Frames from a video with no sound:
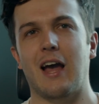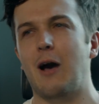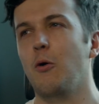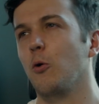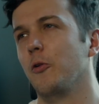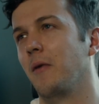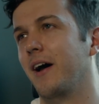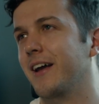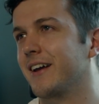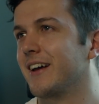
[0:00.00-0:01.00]
How old am
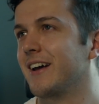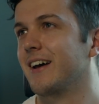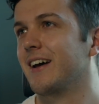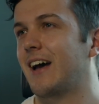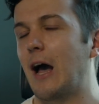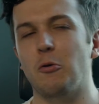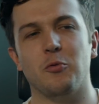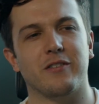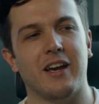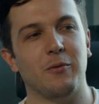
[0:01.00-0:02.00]
I? How old
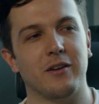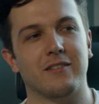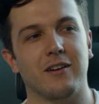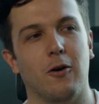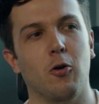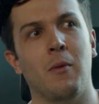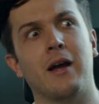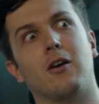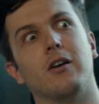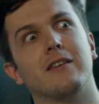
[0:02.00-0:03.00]
was I when I started? Oh my
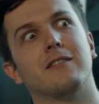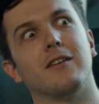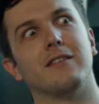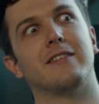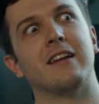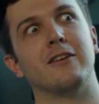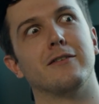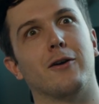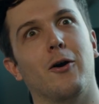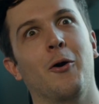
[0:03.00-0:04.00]
God, I started this 10
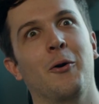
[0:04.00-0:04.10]
years ago.